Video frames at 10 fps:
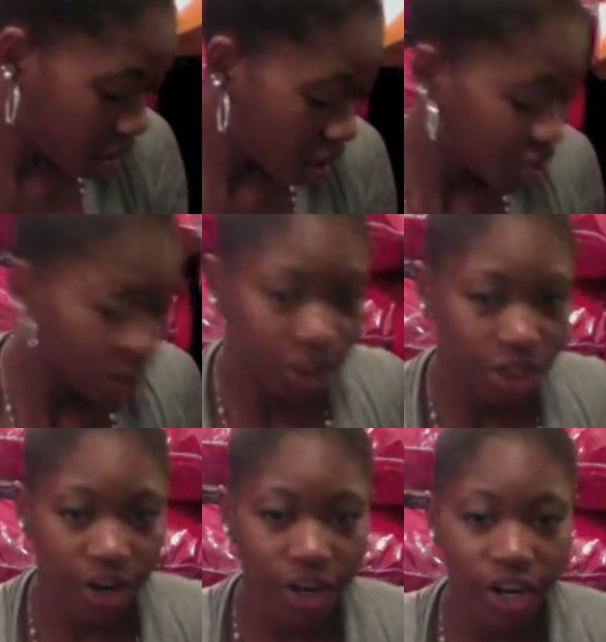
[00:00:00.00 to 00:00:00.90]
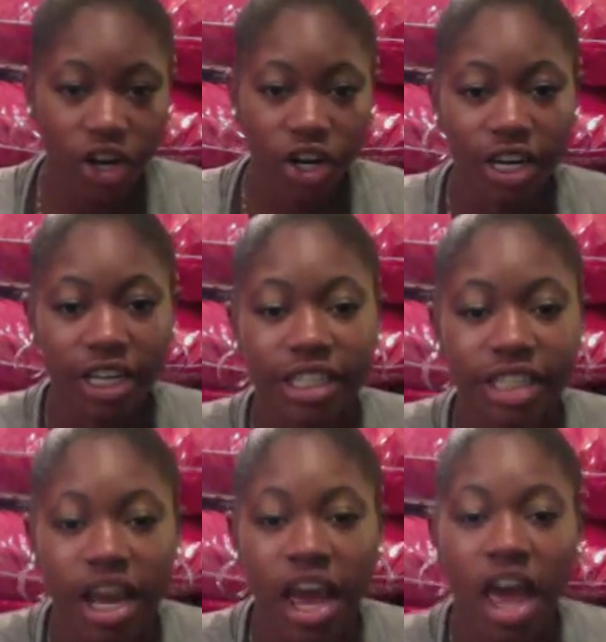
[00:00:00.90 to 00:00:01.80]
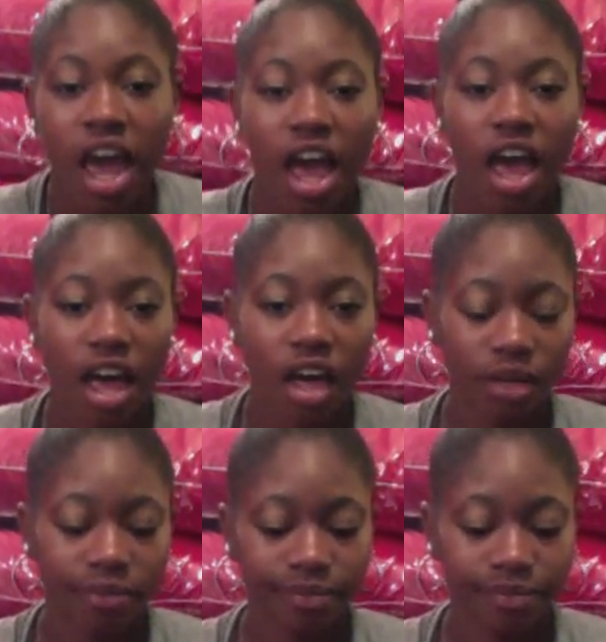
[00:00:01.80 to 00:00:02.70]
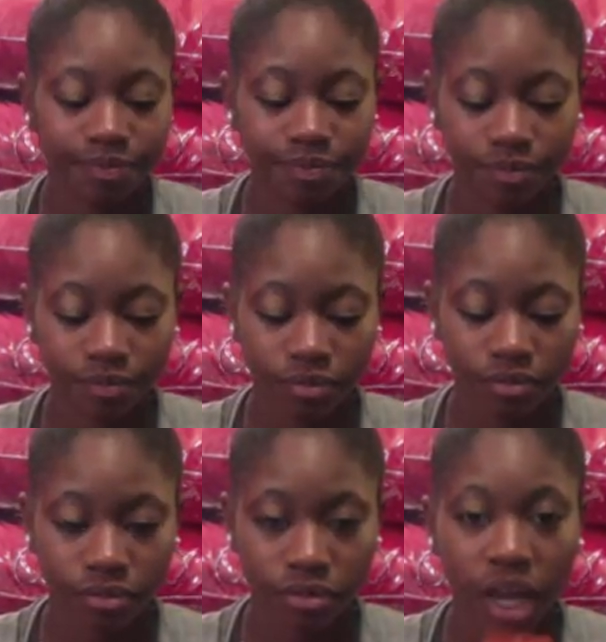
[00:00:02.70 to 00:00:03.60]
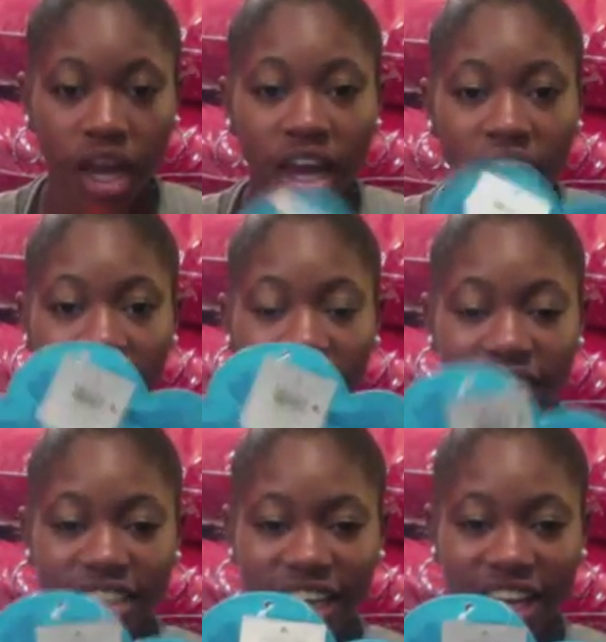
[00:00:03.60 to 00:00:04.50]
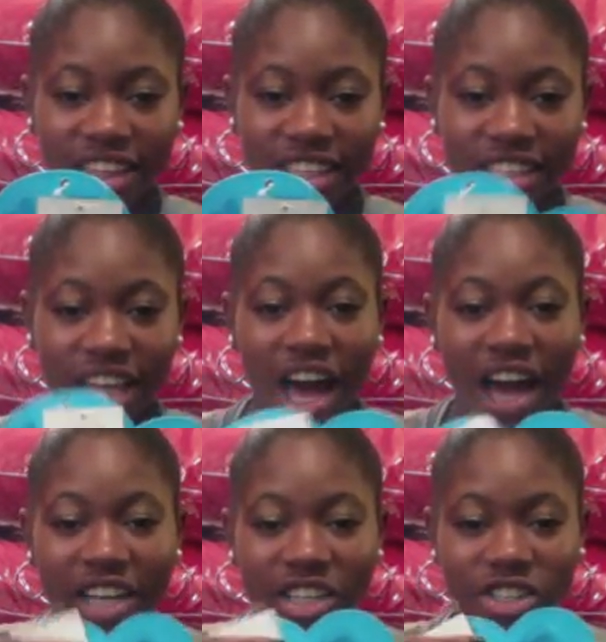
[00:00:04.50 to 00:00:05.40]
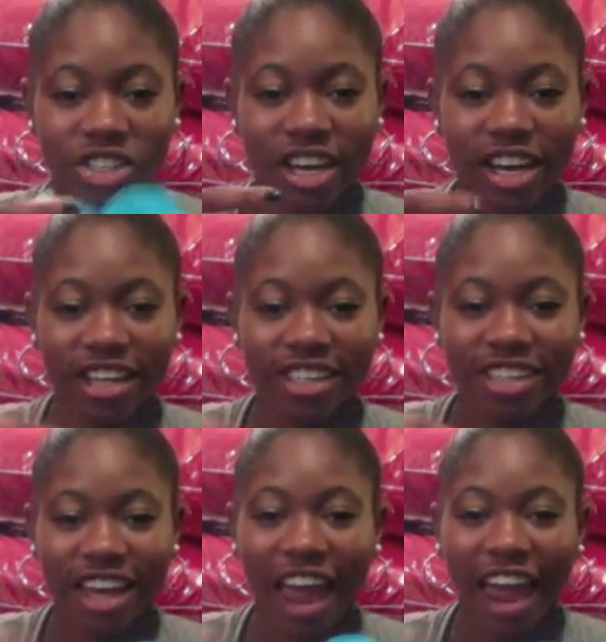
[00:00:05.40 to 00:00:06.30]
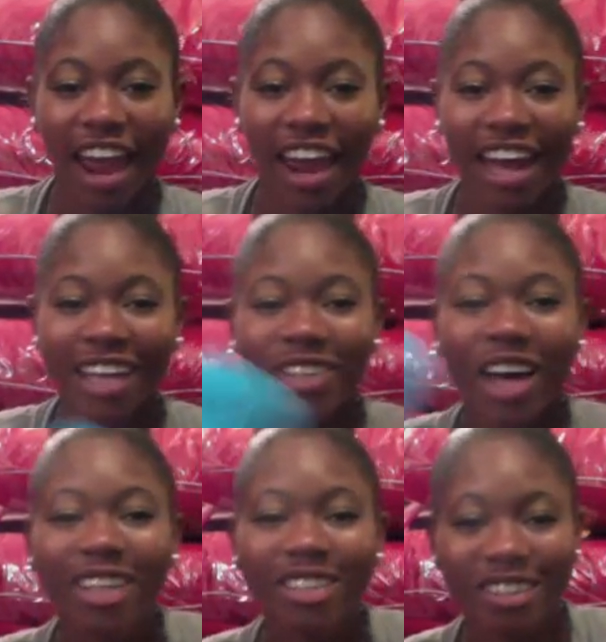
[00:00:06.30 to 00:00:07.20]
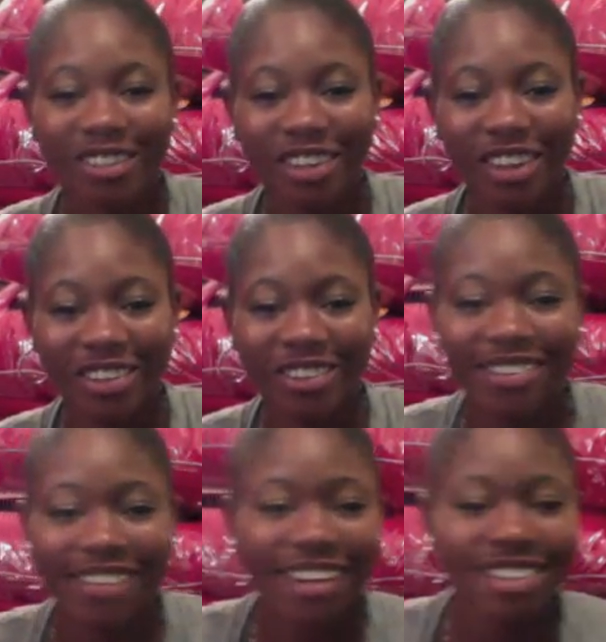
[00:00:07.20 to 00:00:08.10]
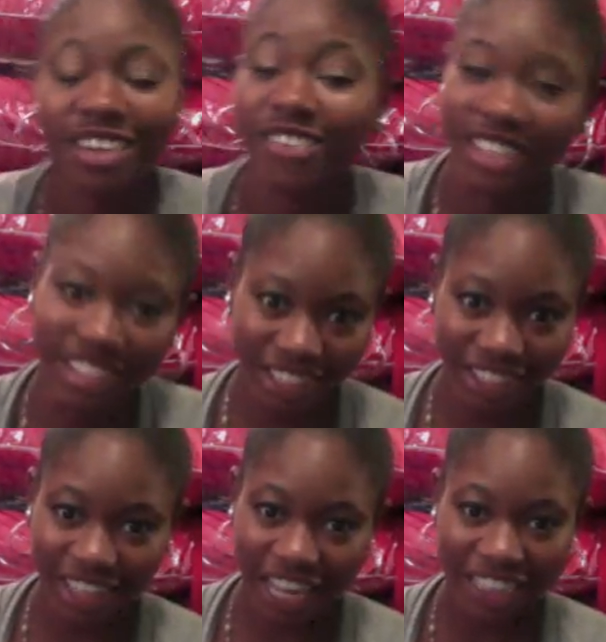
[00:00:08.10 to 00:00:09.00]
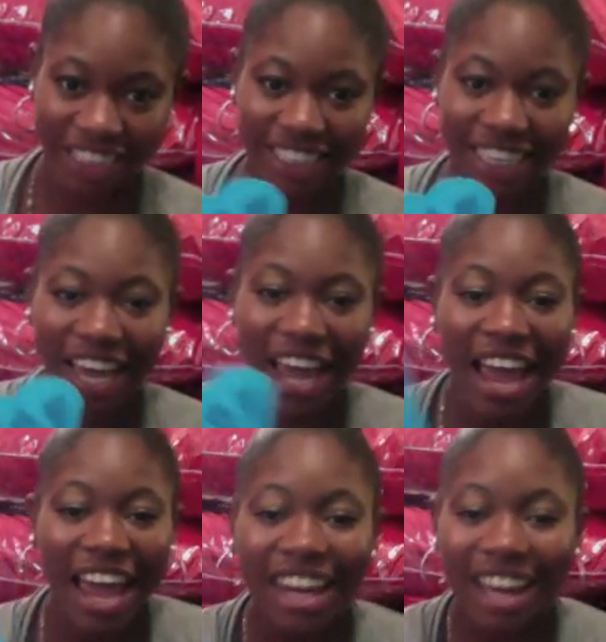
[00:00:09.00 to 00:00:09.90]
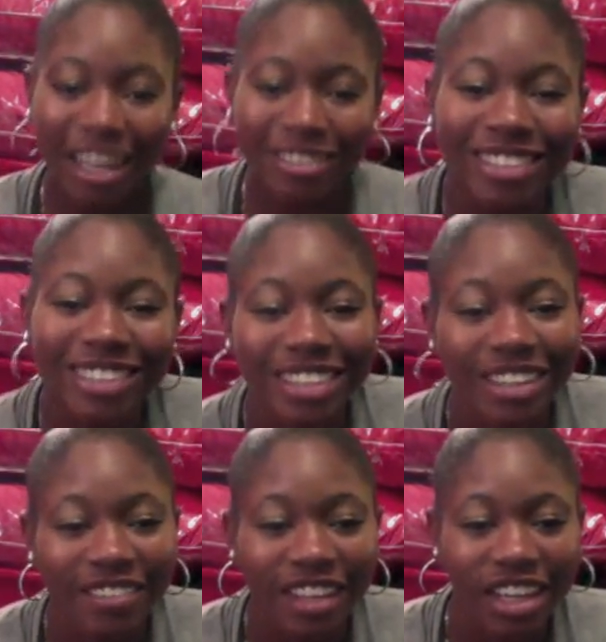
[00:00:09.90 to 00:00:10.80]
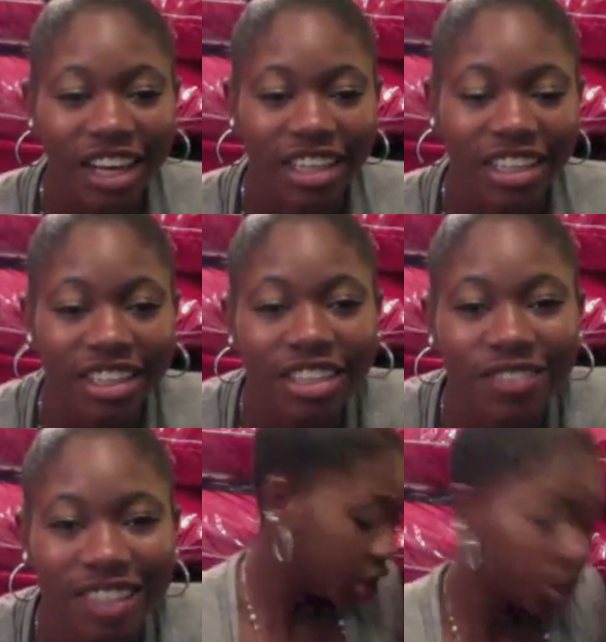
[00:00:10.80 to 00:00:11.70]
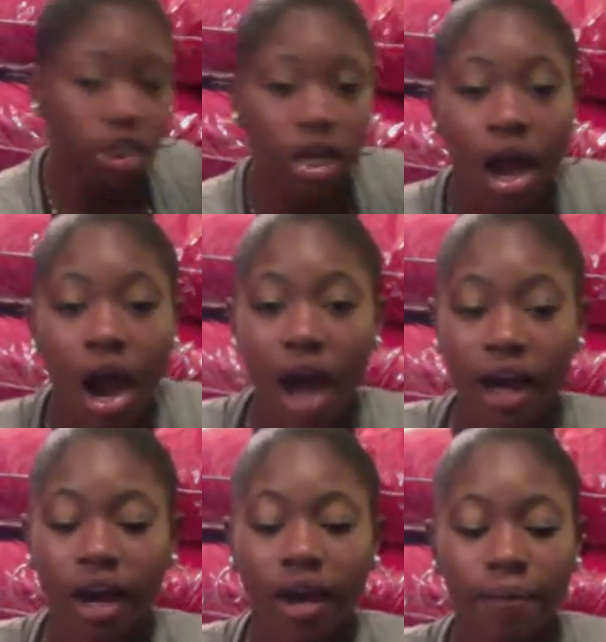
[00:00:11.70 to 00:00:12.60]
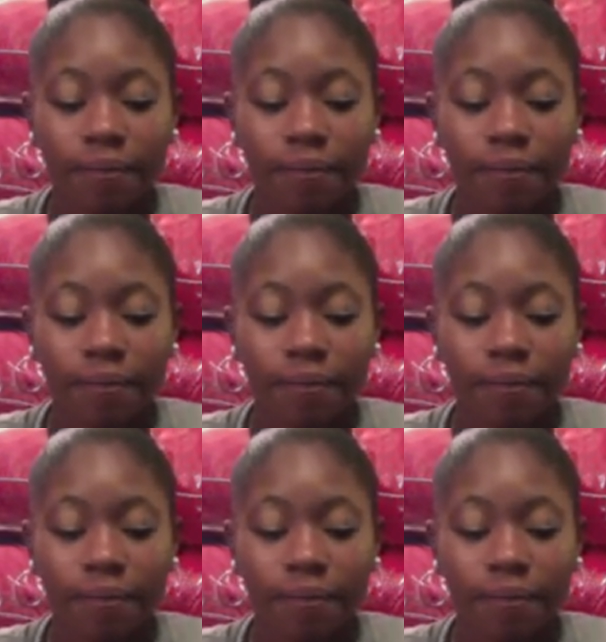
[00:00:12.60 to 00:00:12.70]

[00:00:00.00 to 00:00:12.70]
dictionary on it. Um, next, I got this ice chest. And I saw this on another dorm house, so I went and checked it out to see. And I absolutely love the lightning look because I got